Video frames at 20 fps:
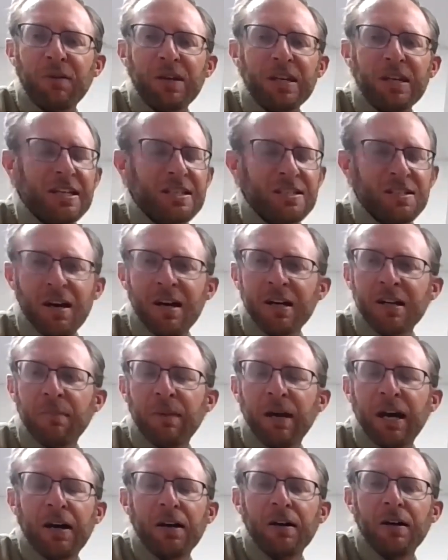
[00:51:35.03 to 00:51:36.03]
We didn't talk
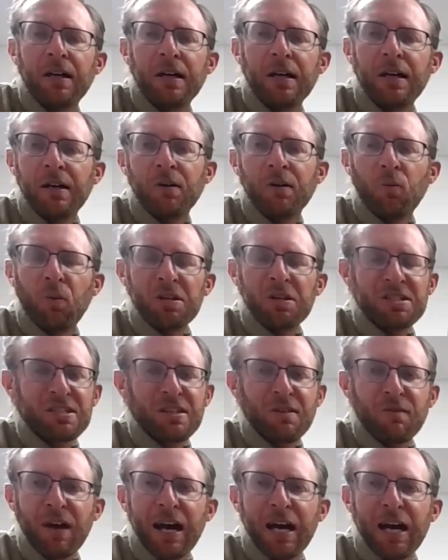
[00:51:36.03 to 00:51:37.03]
about what's
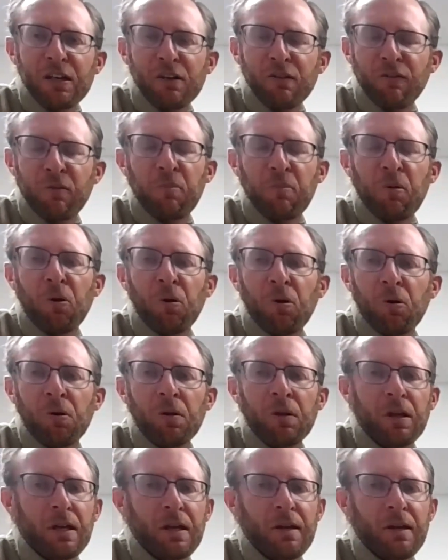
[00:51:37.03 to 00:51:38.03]
the value of a bull